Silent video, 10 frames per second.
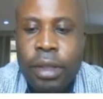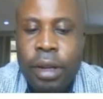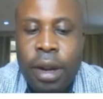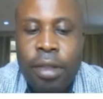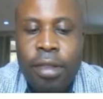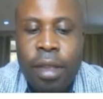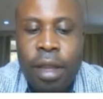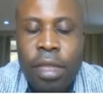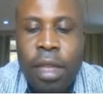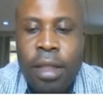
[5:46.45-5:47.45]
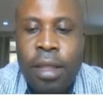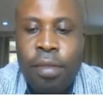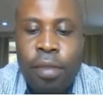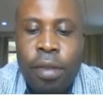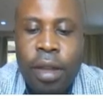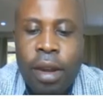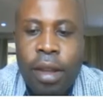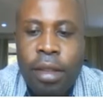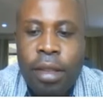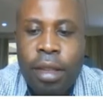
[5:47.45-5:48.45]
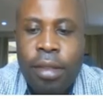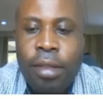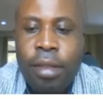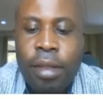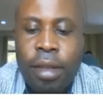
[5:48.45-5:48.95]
let's say, 34 characters,